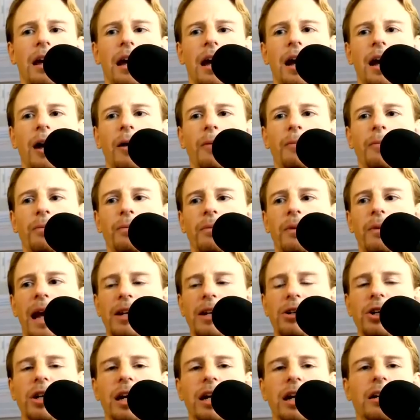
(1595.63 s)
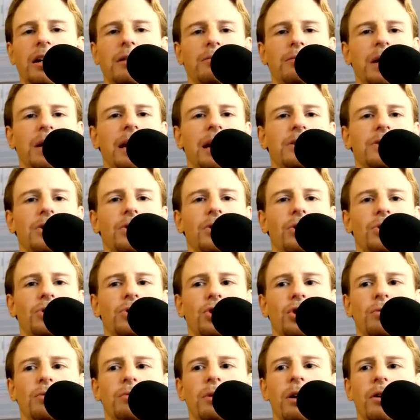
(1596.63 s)
um, educated me as a
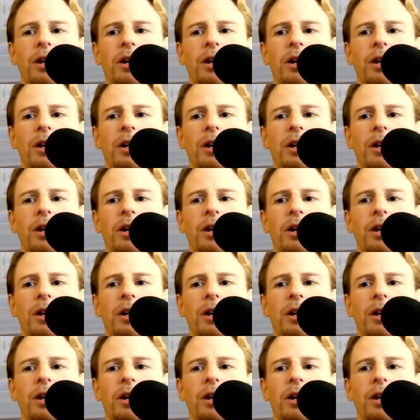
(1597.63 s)
consumer.